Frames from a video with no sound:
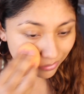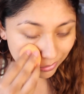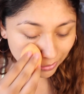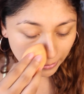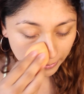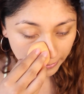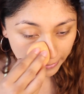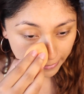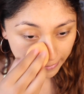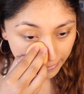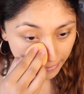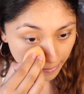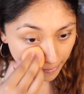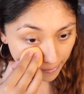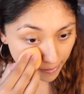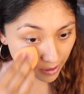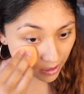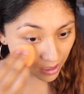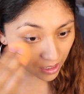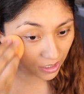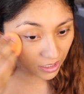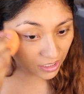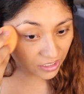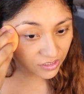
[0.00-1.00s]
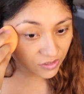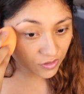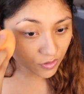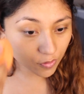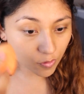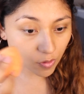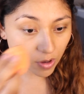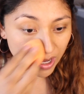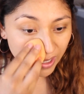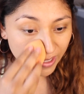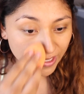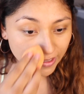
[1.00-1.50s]
you know, is
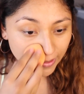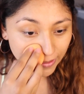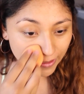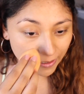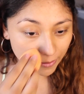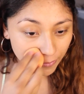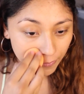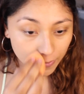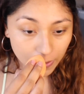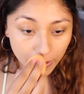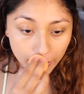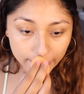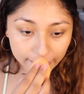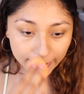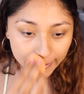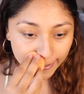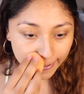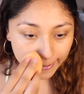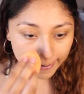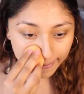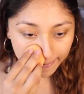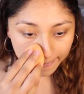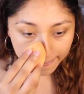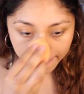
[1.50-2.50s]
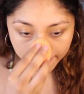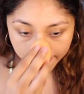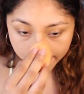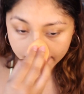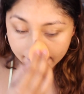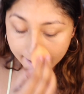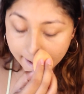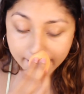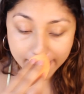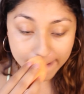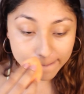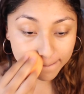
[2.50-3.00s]
quite nerve-wracking.
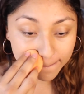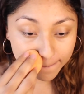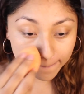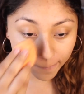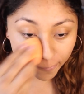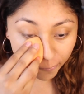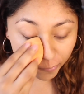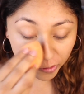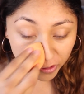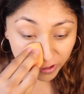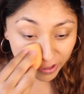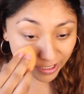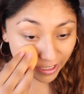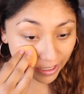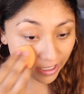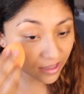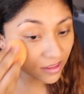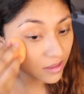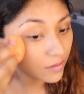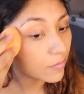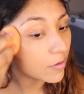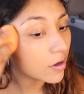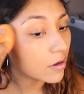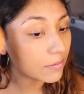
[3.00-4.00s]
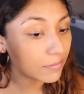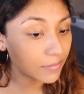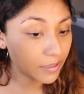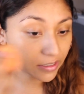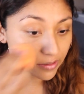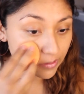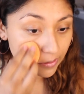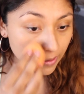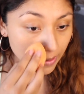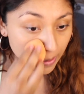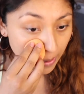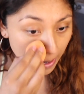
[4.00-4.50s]
I'm working at the
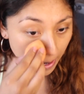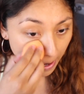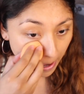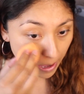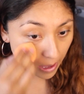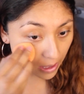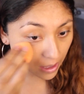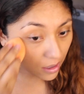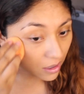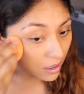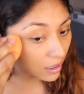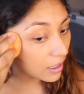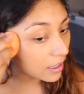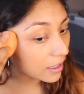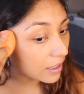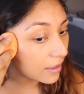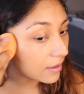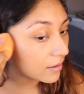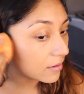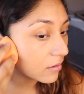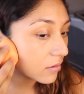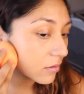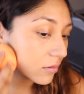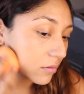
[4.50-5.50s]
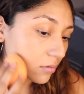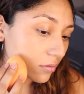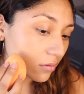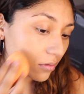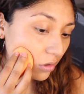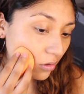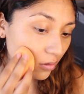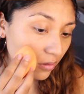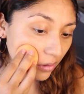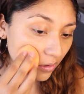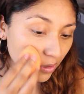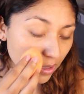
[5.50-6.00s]
moment and
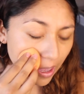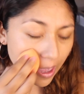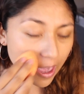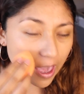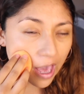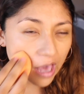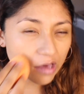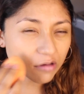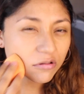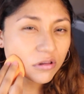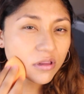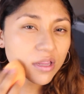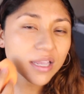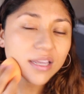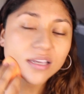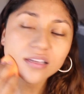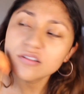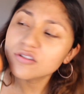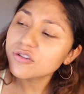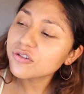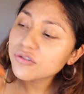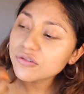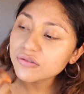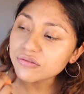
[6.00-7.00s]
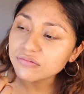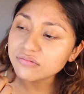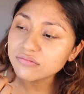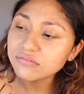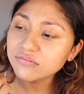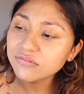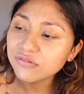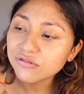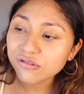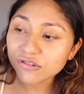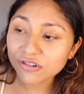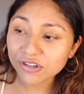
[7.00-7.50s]
I would like to
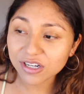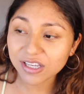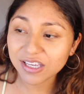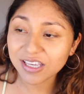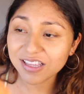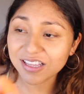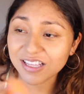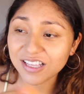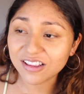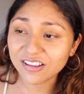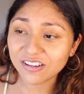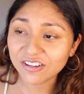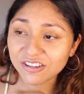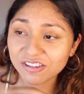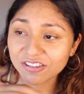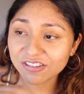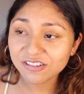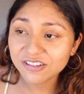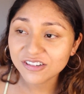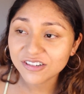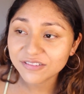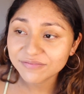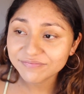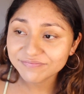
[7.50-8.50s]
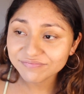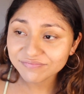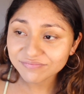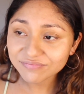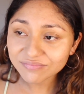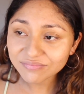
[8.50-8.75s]
work in another